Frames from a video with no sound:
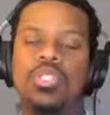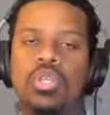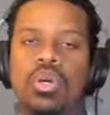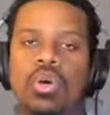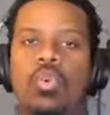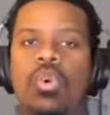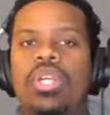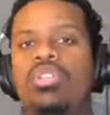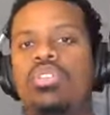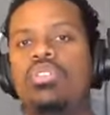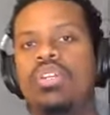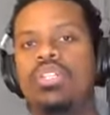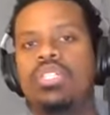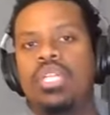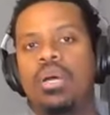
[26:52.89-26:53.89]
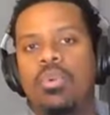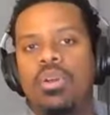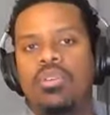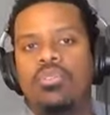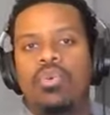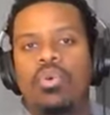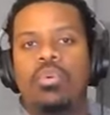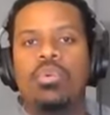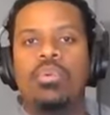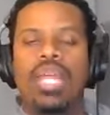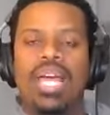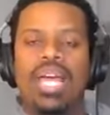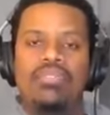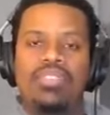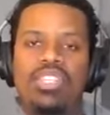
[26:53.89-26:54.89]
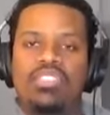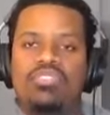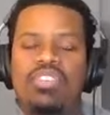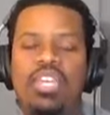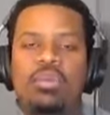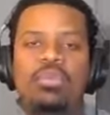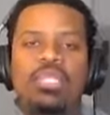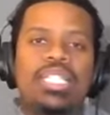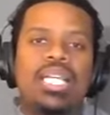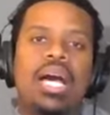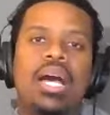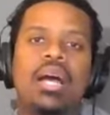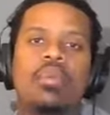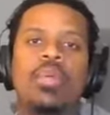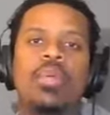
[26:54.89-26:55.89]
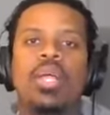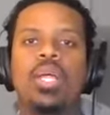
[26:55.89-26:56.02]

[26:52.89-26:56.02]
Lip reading: One university I worked for, we would have this family time